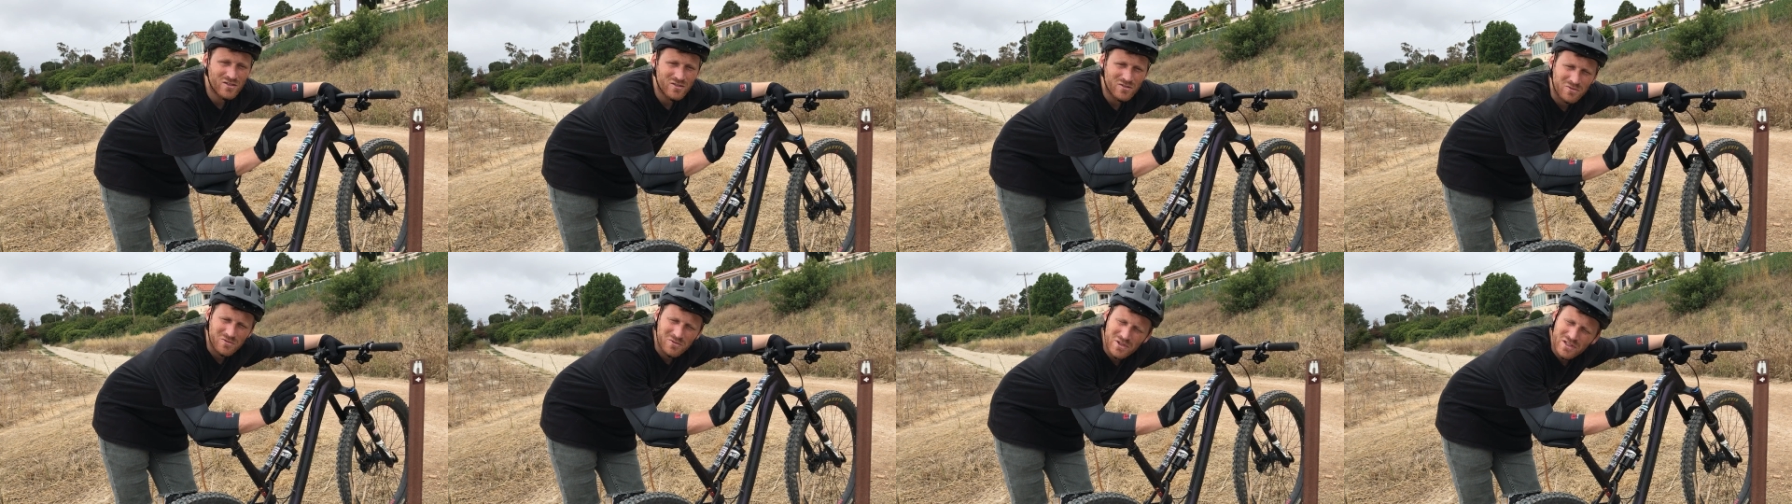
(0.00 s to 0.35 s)

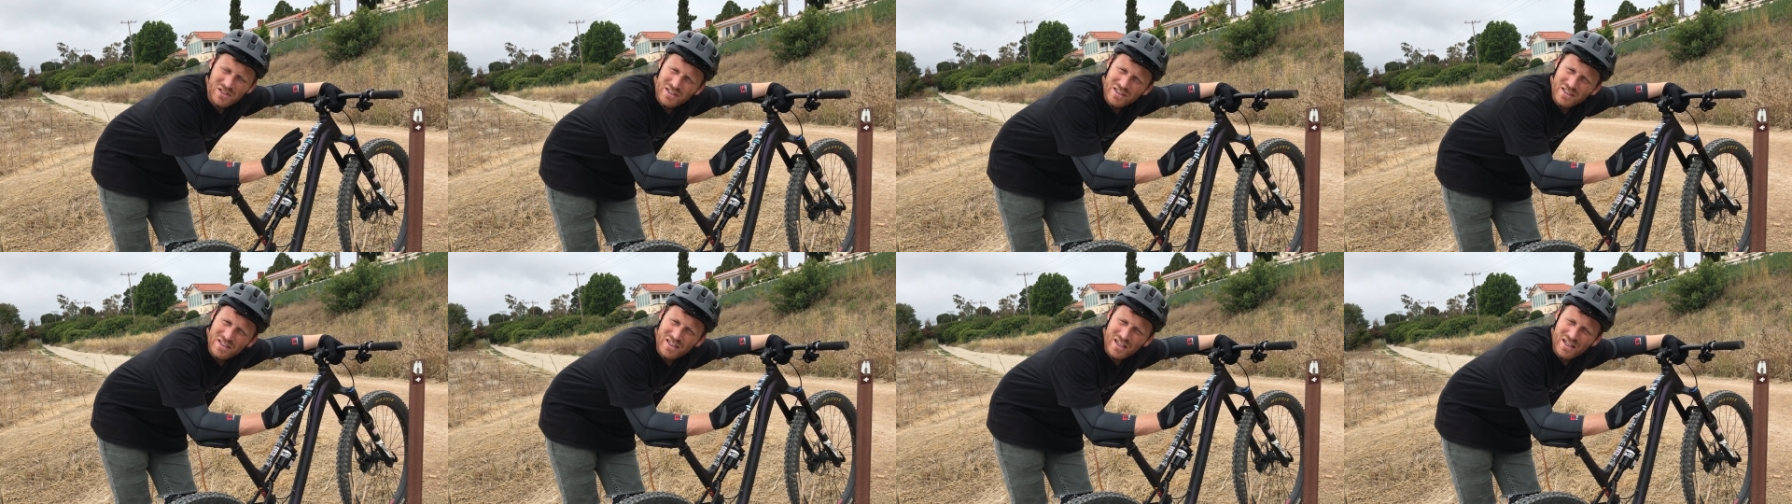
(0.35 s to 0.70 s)

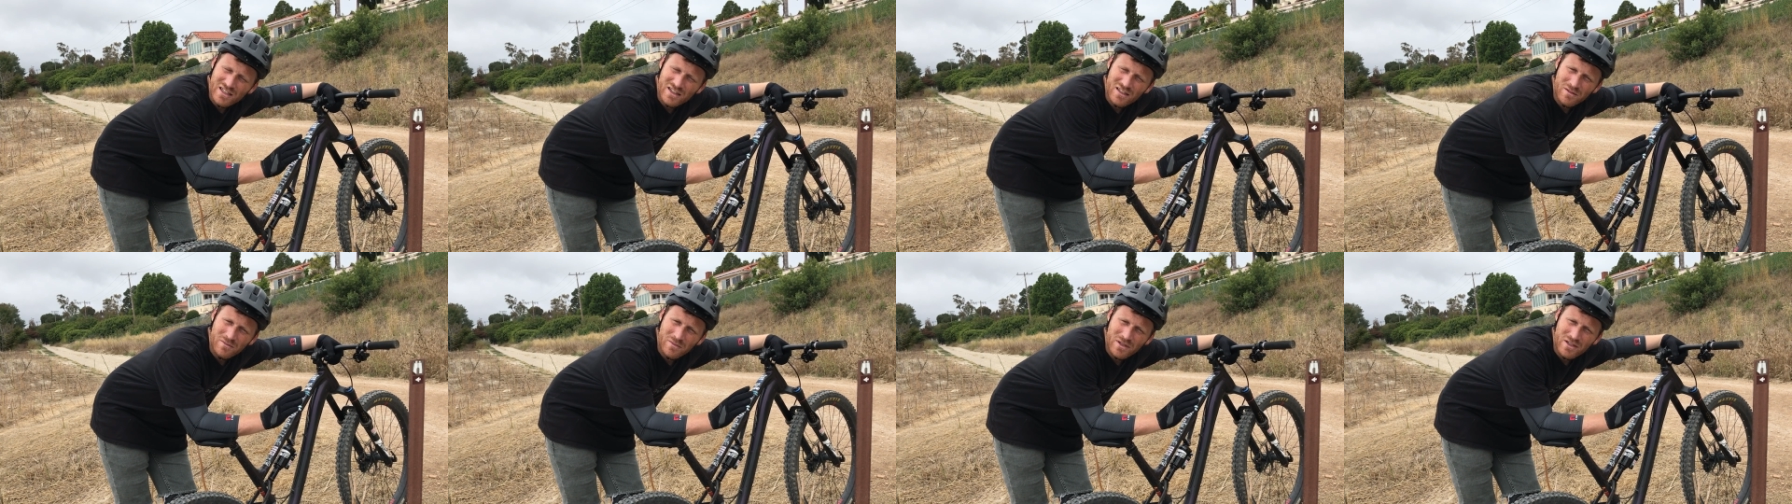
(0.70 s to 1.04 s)
really get
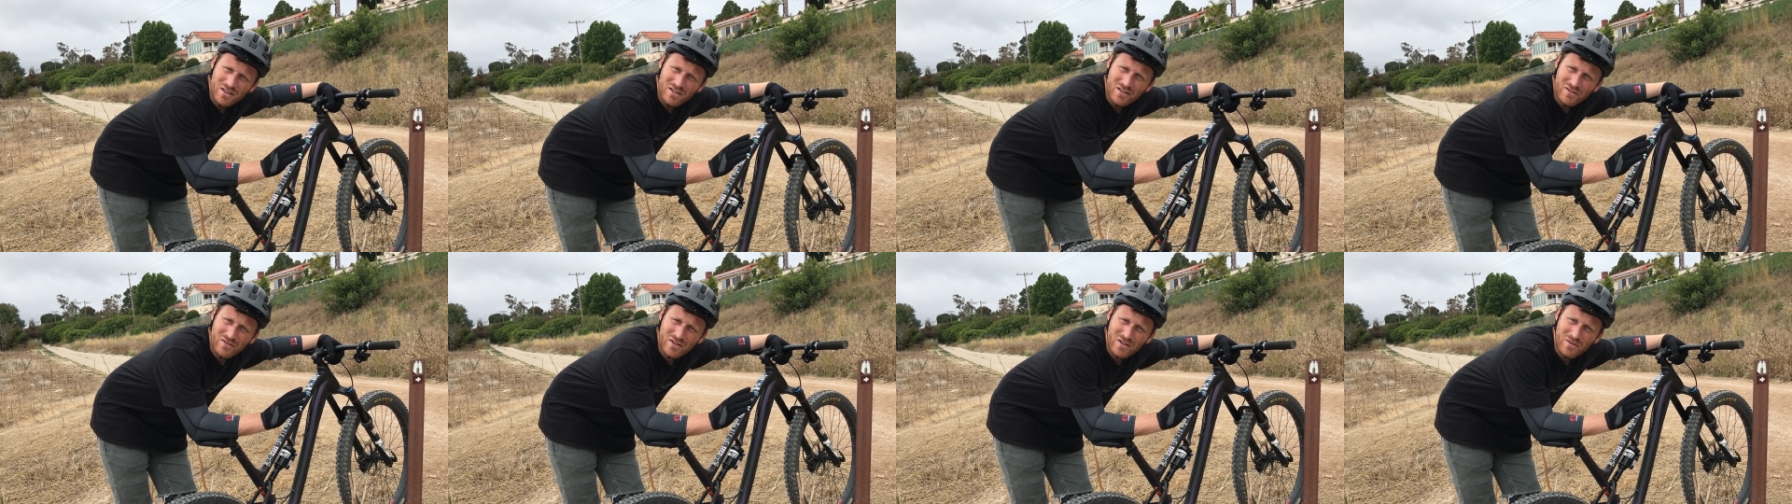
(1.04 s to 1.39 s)
in the
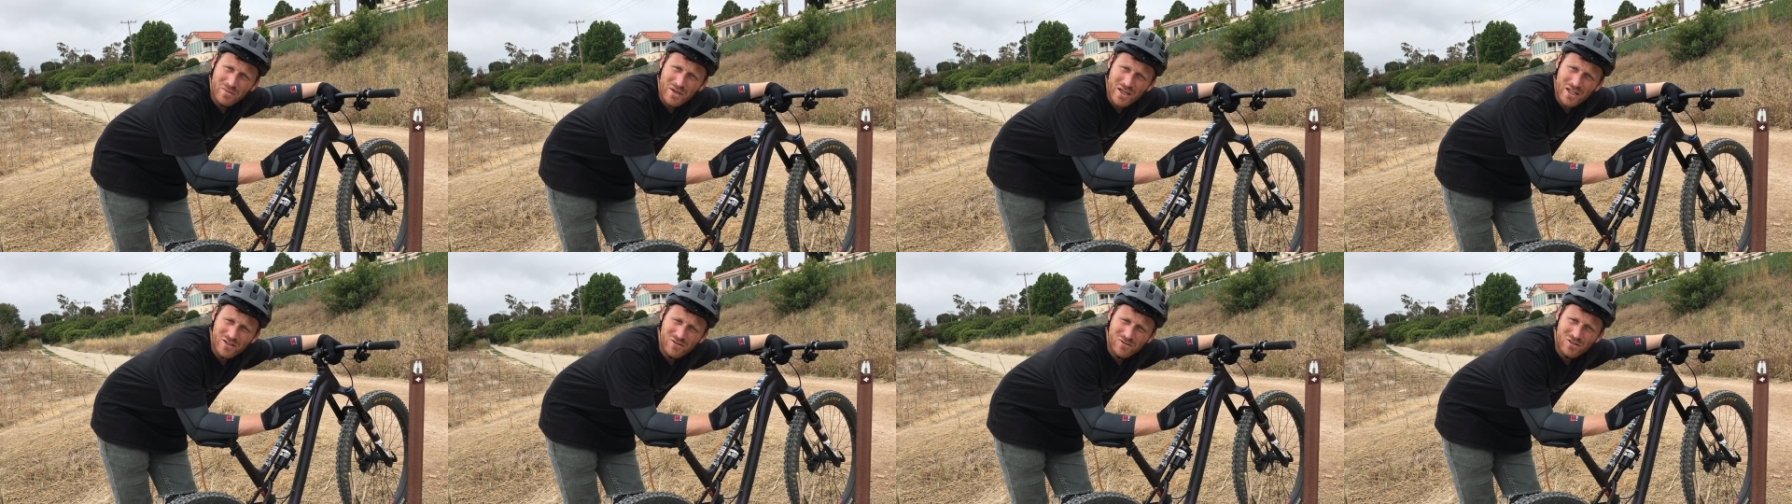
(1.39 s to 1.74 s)
middle of the
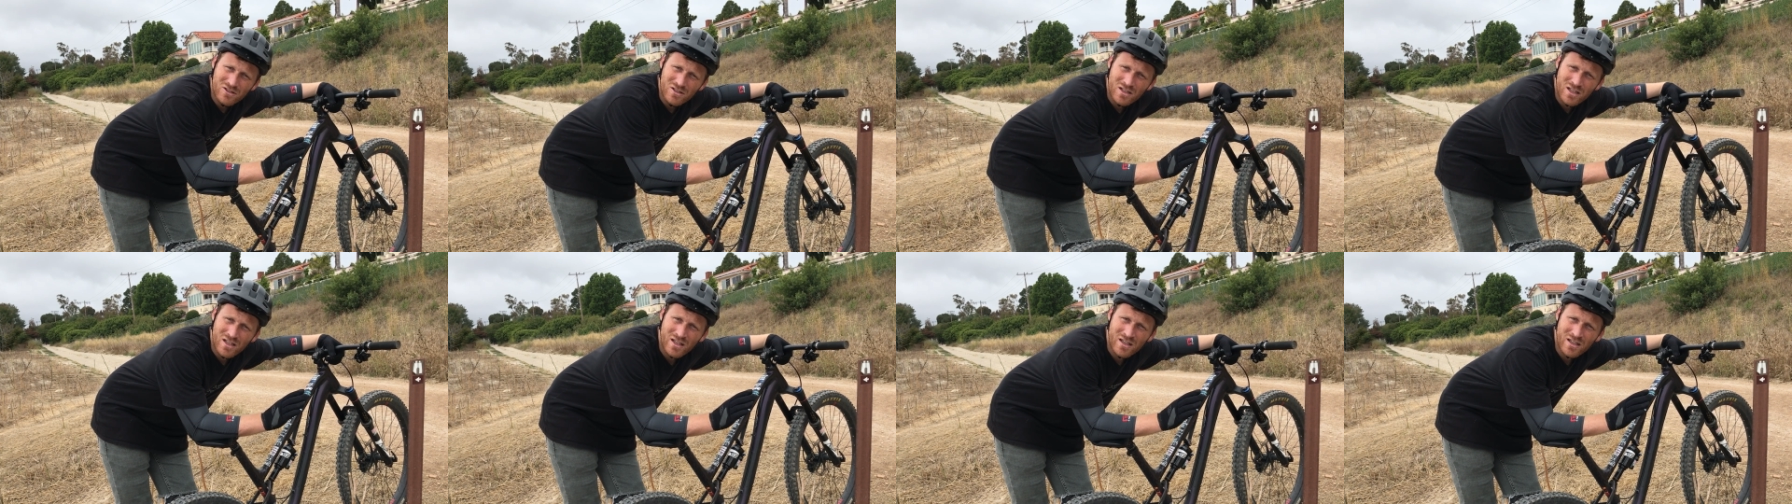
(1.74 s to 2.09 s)
manual,